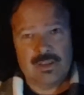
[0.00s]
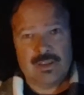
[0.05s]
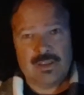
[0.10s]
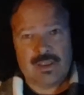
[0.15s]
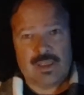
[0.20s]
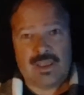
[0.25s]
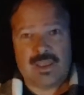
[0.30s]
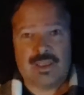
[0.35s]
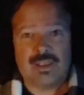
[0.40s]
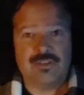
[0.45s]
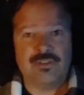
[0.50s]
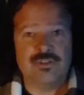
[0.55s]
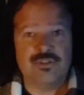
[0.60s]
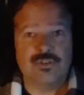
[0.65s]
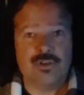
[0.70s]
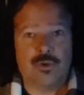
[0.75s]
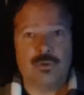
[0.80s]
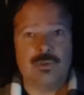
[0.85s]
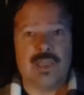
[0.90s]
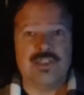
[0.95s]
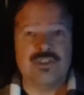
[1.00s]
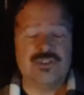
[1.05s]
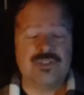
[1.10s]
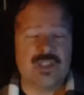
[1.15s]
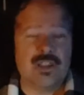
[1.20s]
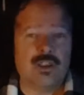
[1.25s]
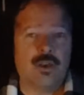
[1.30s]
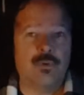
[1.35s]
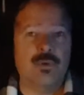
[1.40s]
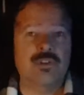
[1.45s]
And so
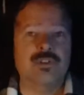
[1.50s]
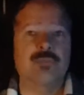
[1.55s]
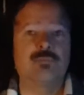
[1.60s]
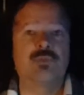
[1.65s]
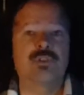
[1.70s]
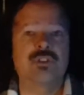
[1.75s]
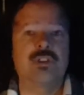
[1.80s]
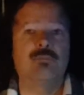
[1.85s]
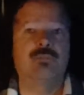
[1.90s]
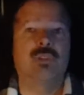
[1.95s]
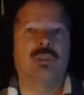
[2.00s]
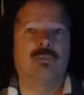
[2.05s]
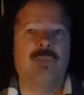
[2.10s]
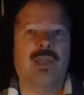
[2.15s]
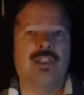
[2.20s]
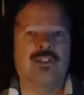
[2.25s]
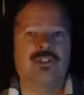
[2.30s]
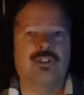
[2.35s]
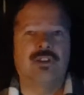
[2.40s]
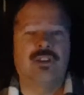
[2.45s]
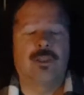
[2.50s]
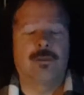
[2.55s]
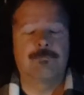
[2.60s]
Lysenkoism was implemented.